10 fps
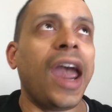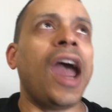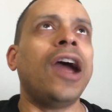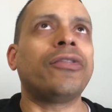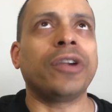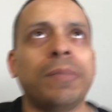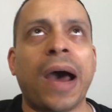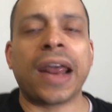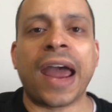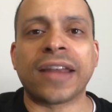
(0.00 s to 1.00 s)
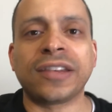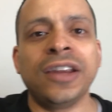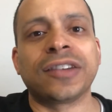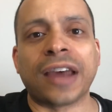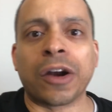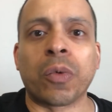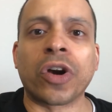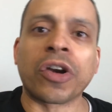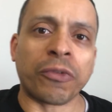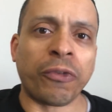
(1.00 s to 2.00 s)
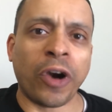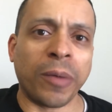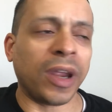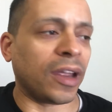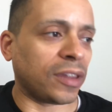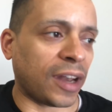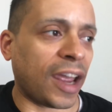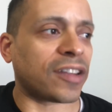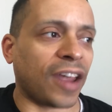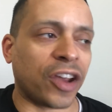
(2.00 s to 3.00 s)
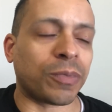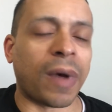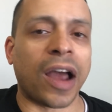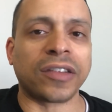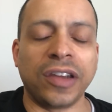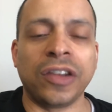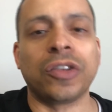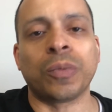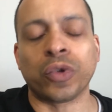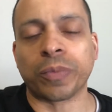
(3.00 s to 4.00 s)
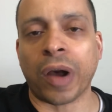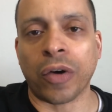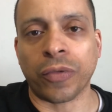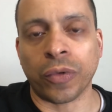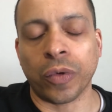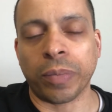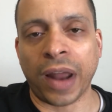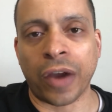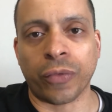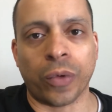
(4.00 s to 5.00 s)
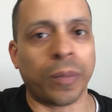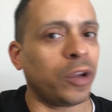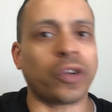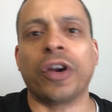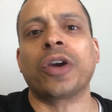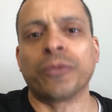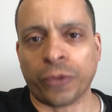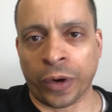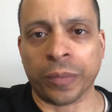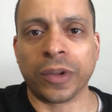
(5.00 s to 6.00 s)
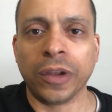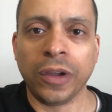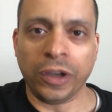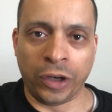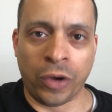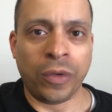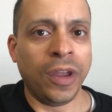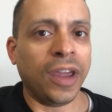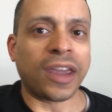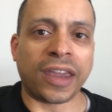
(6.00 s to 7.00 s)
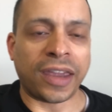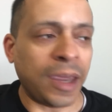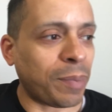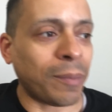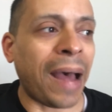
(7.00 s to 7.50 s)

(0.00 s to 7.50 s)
everybody has insider work confirming the next Xbox is the most powerful platform. It's already confirmed, Keep in